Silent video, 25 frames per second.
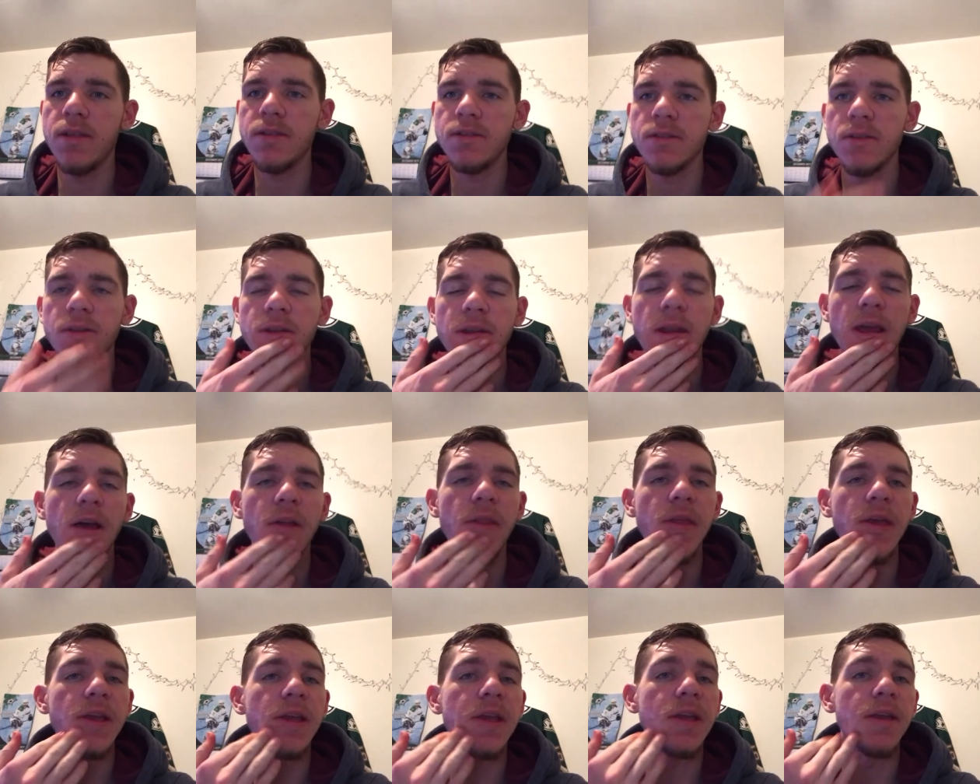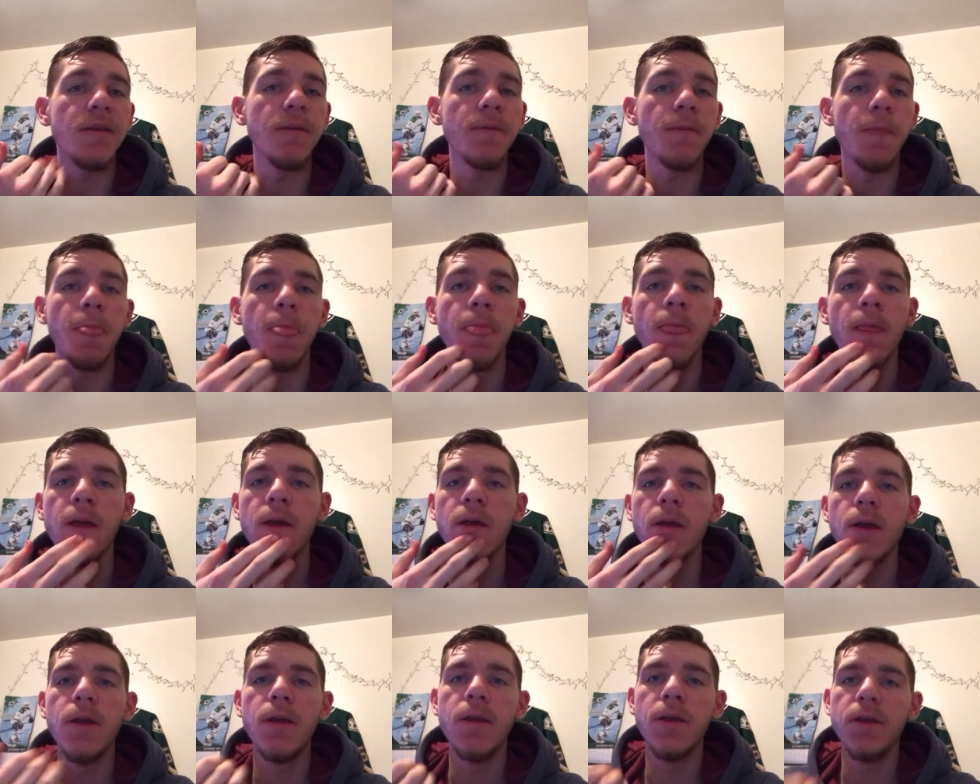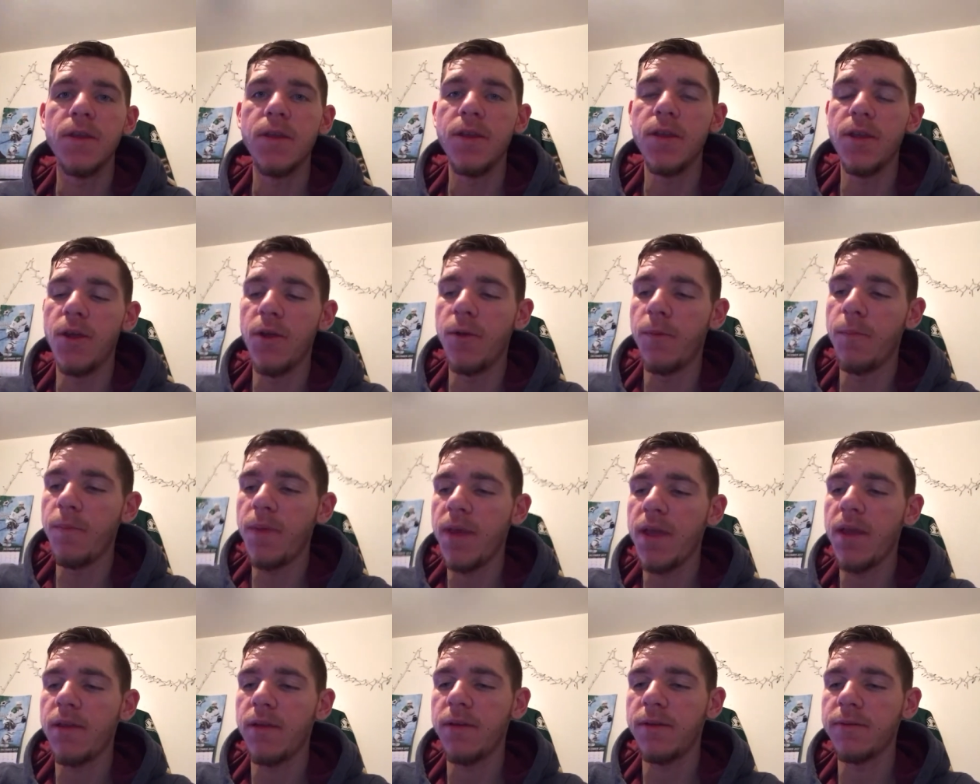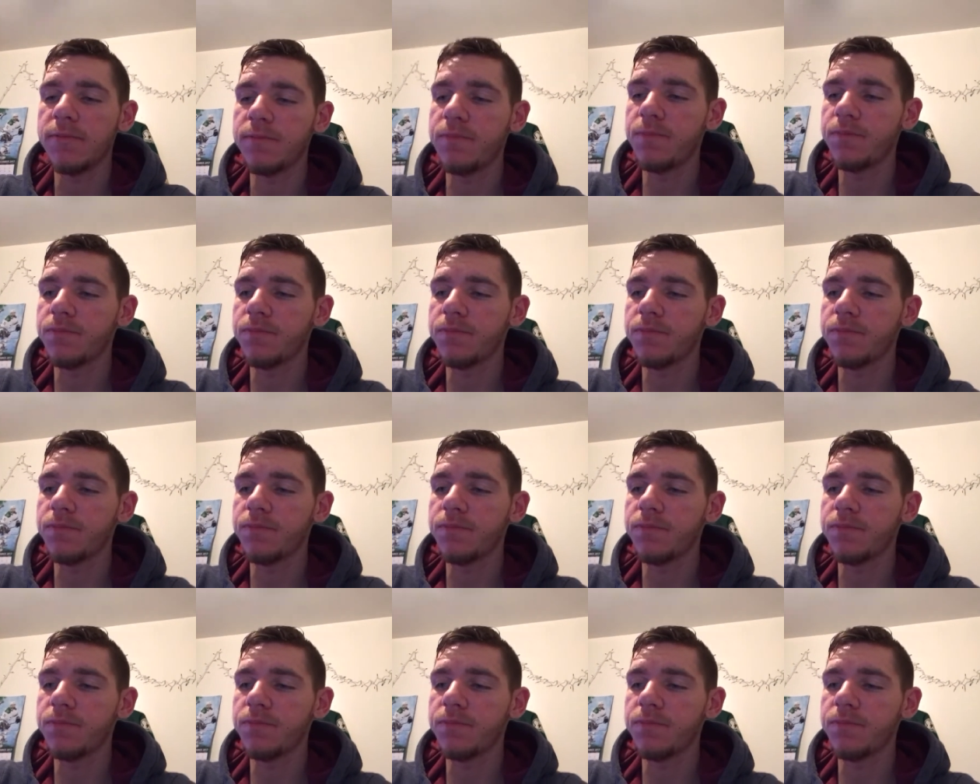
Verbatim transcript: so now they can, you know, make,